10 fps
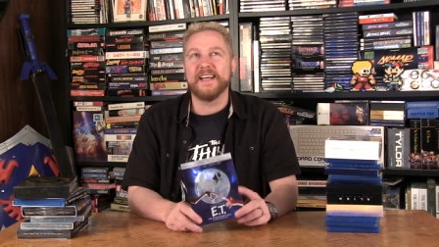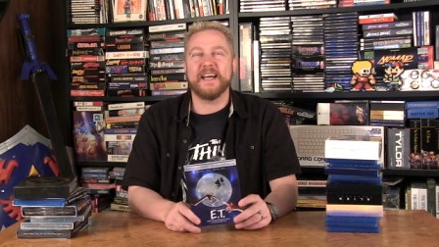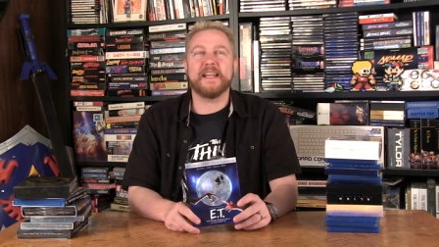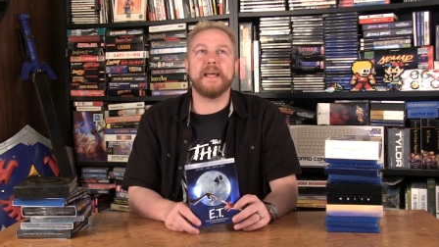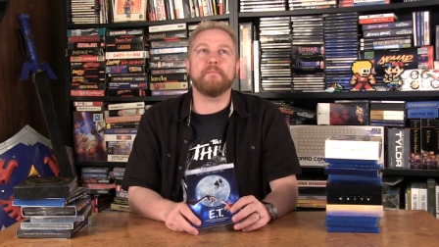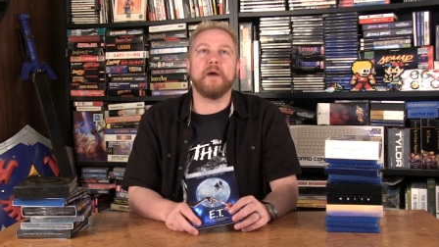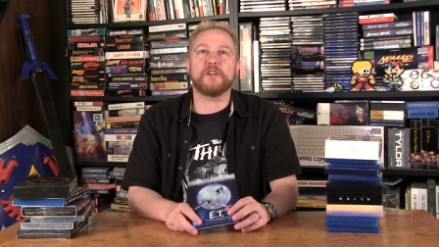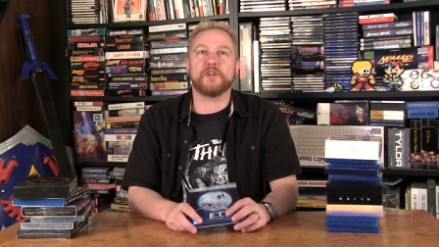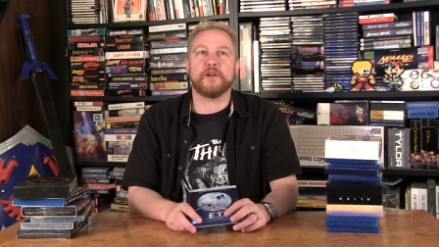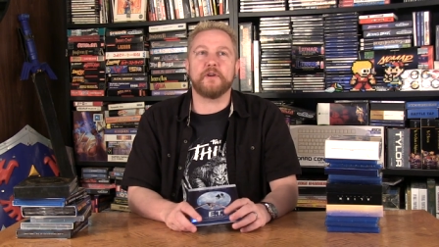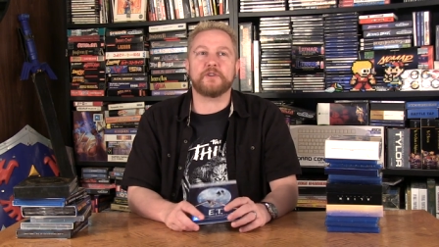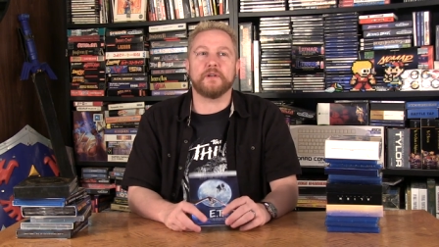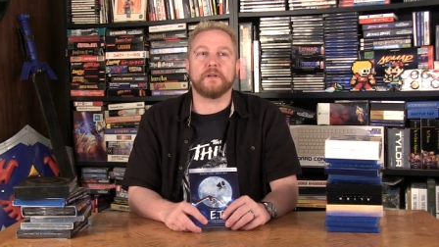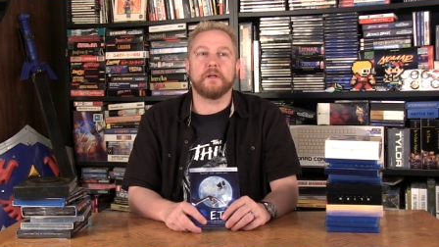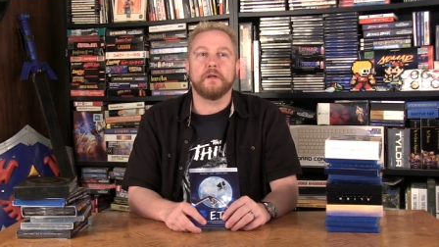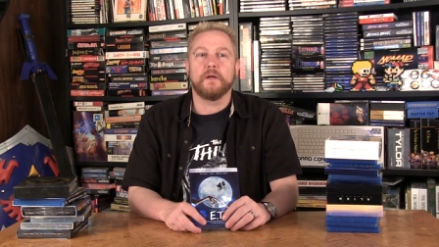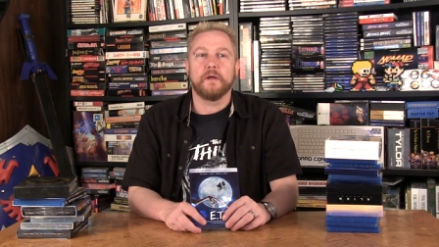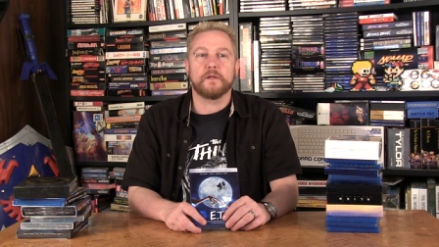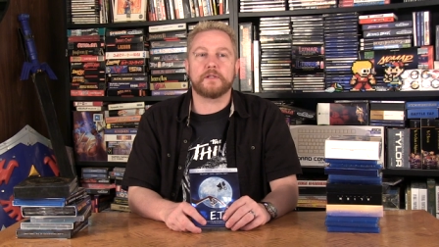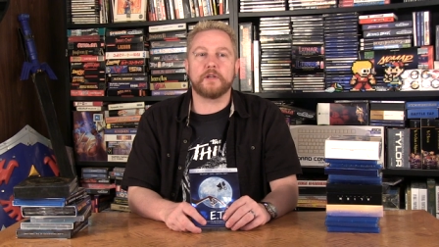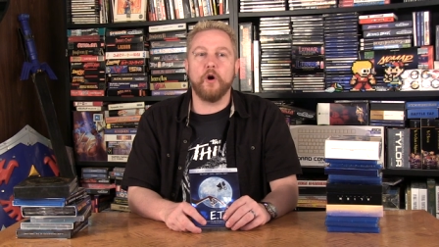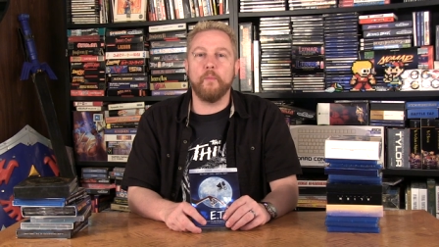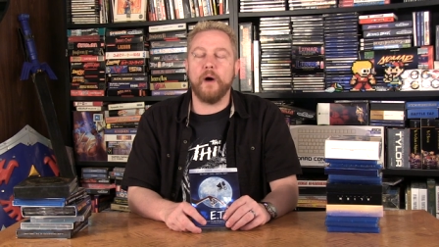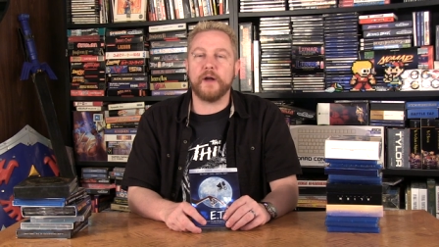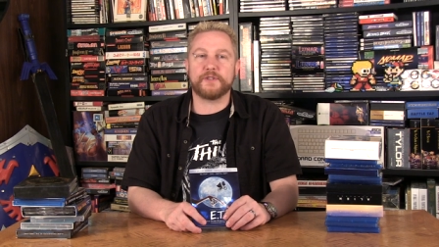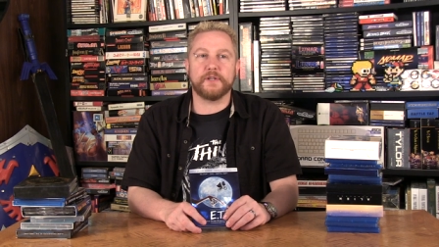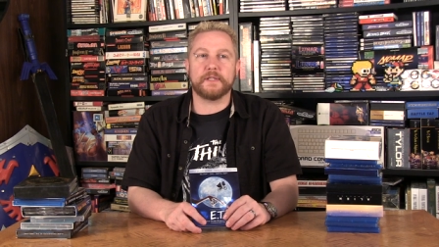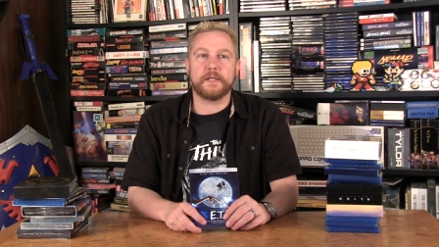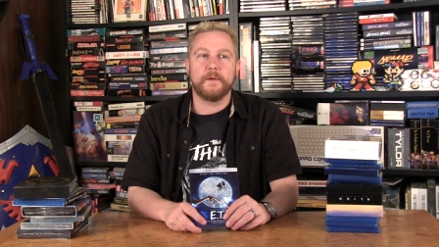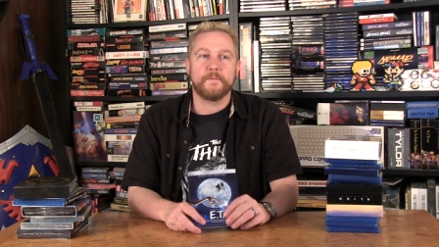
It hit my generation so much, and